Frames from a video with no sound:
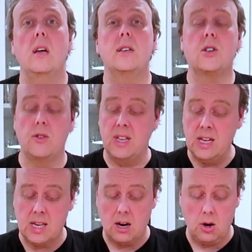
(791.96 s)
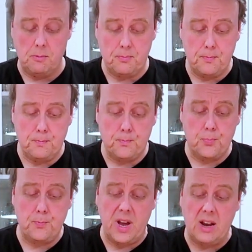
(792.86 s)
So these are going to
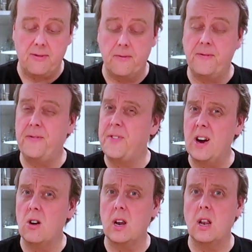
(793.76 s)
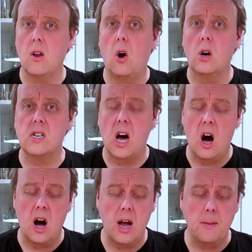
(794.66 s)
bake for a fairly long
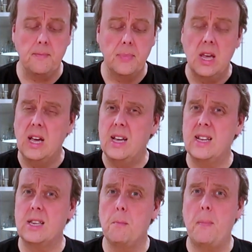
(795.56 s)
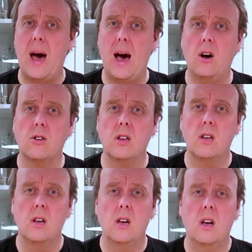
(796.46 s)
time. It's about
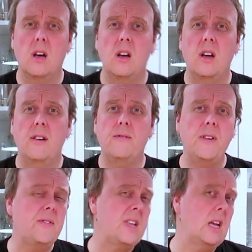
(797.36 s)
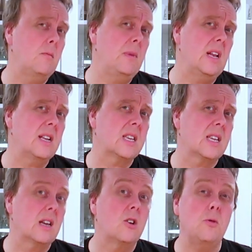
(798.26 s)
15
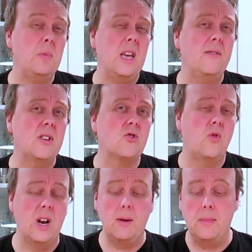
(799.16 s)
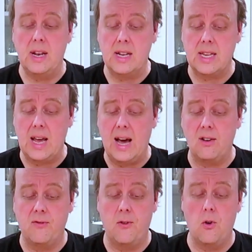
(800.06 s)
minutes, could be even 20 minutes
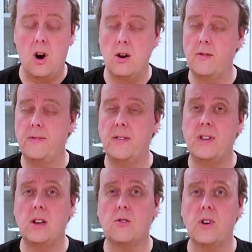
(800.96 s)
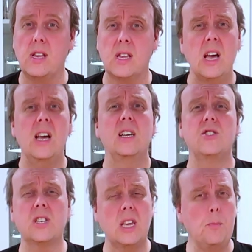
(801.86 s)
at 450 degrees.
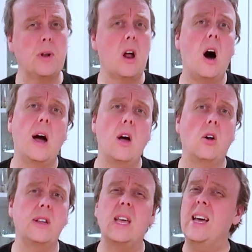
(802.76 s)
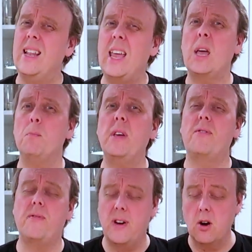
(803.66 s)
Just keep an eye on it. They can be
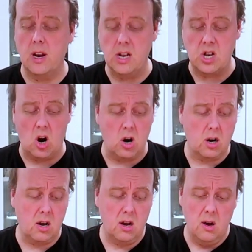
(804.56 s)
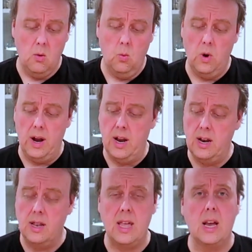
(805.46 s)
fairly dark
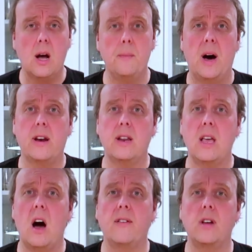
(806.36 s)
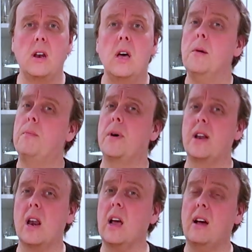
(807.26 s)
when they come out of the oven,
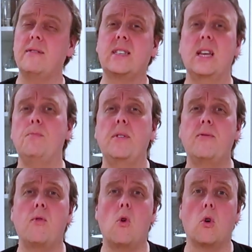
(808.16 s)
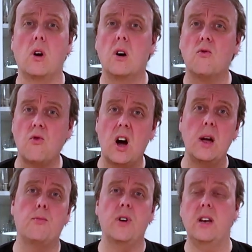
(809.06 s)
but like I've said before, rye
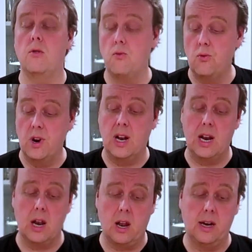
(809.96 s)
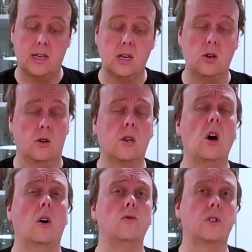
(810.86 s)
bread really likes a good
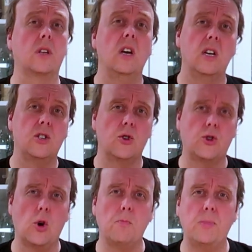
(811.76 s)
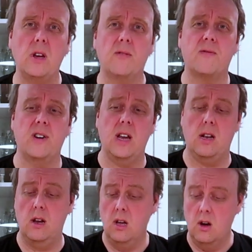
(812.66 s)
toast, so don't be afraid